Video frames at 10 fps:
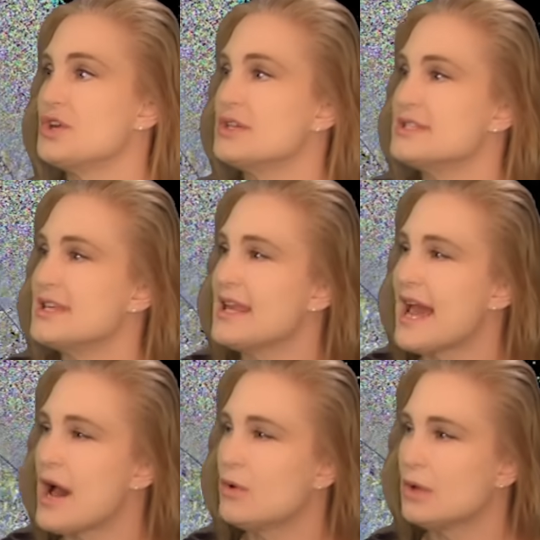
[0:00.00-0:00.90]
You can see the
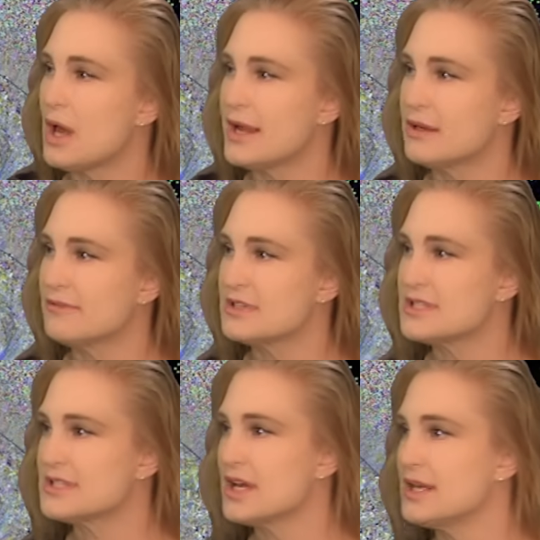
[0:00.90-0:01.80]
outline of the
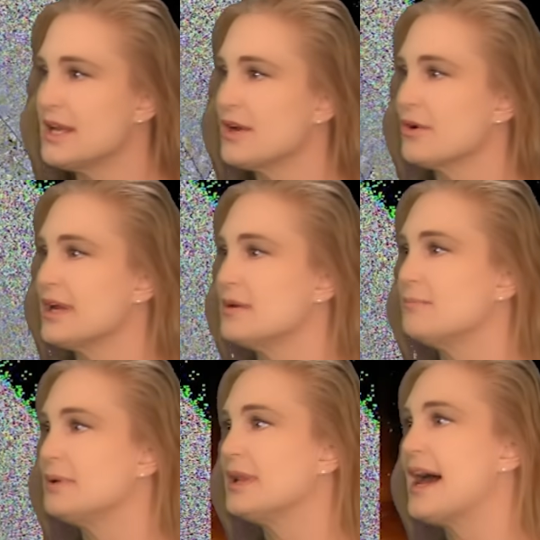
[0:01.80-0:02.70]
sun here
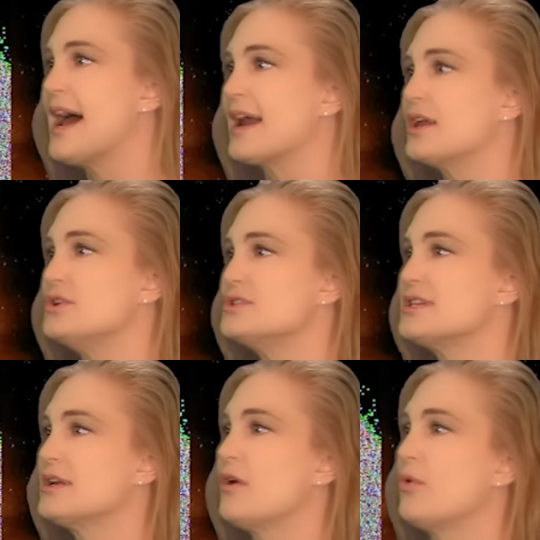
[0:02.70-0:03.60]
in black. Can you
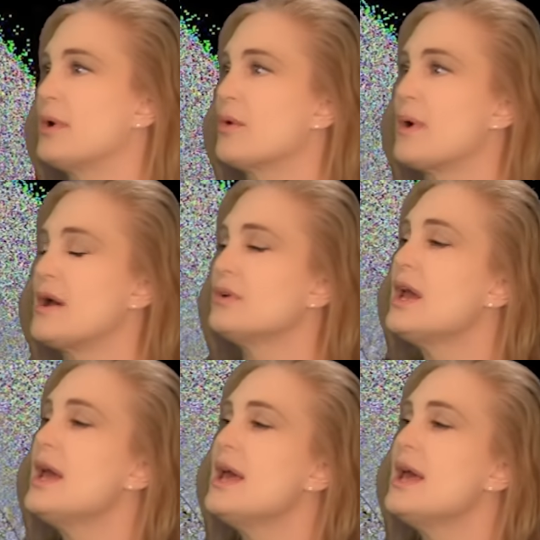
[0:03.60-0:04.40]
see it all the way around?